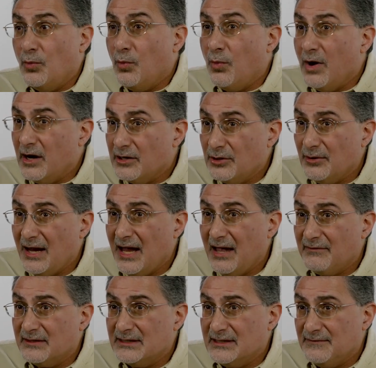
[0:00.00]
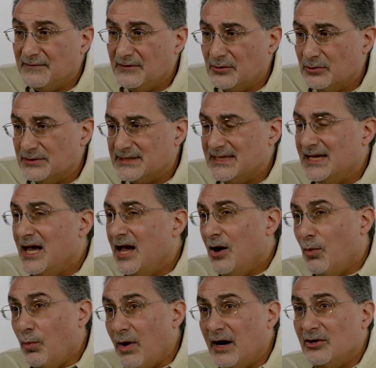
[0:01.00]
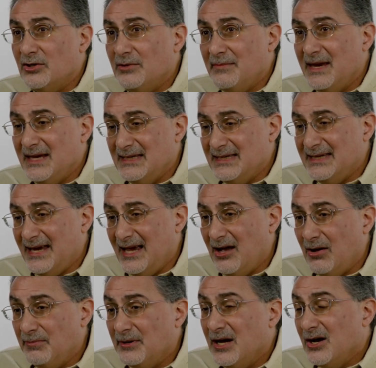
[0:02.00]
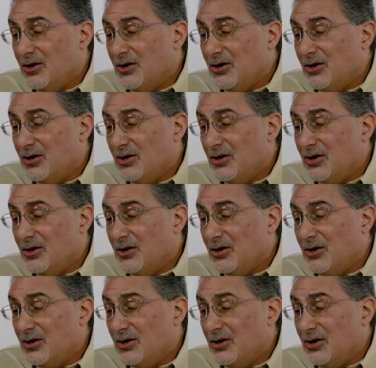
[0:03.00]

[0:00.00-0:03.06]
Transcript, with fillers: where you're having difficulty, where you may need help,